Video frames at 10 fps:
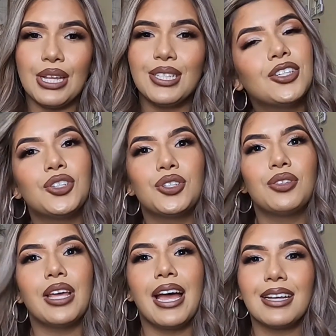guys
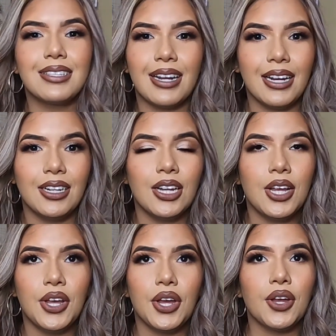the hacks that I
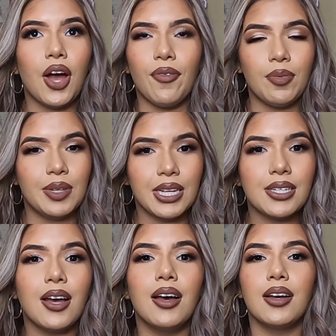got from
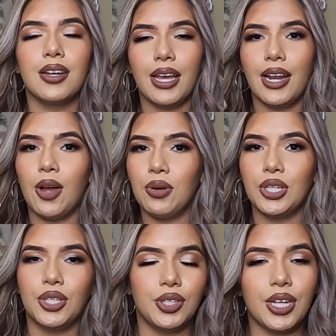TikTok, and I will
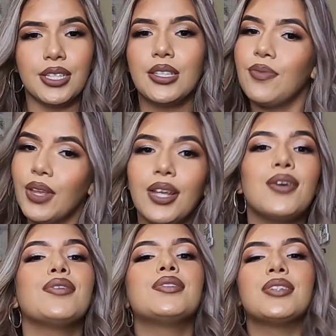show you guys the
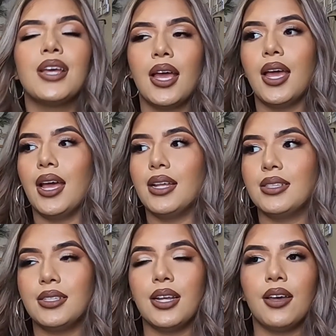videos
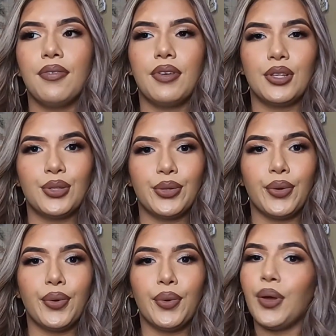and stuff.
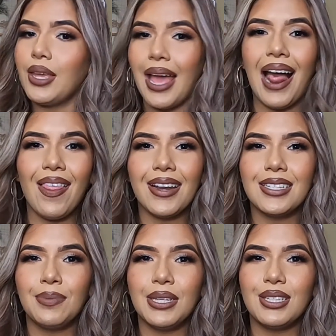So yeah, that
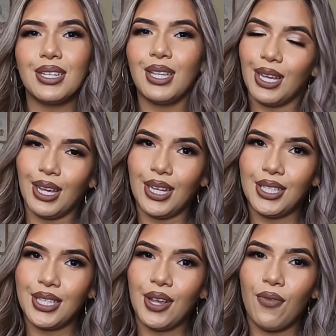is basically
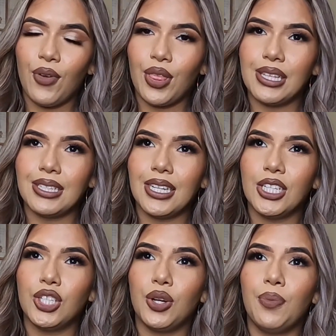it for this
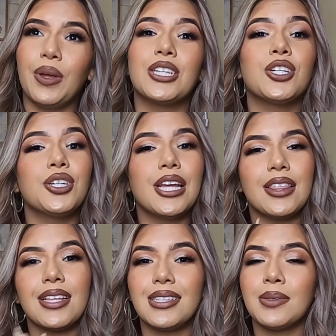intro. Make sure you
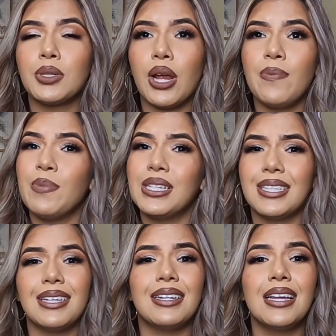hit that subscribe
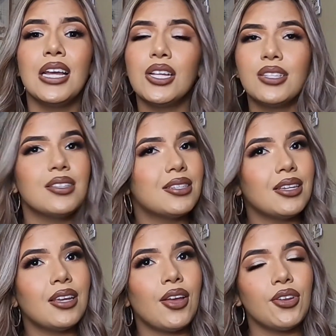button to
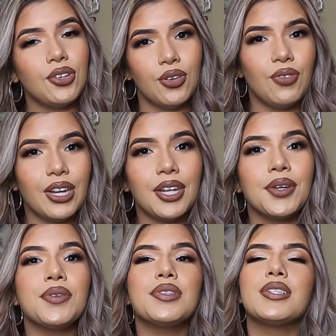see new
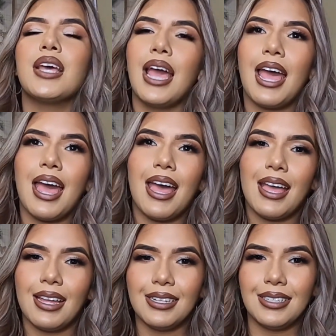videos.
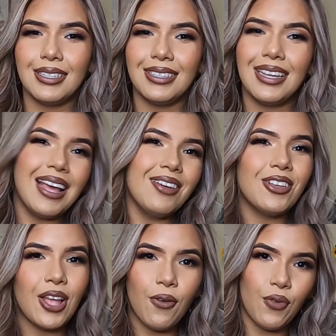And yeah,
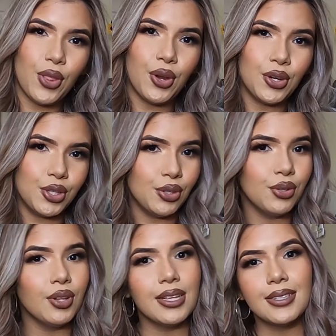without further
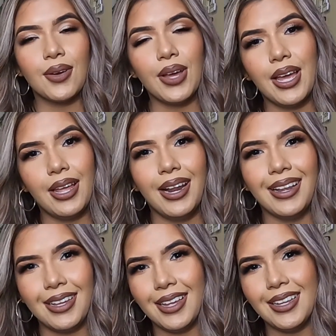ado, let's go ahead
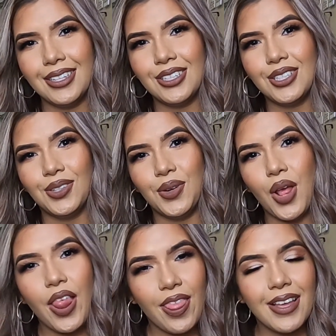and get into
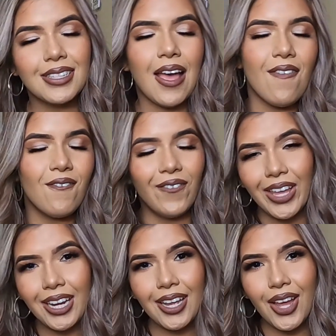this
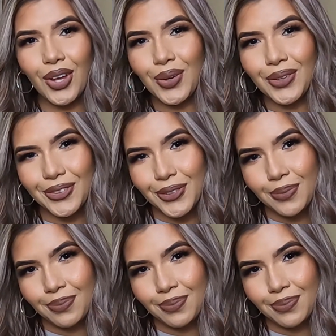video.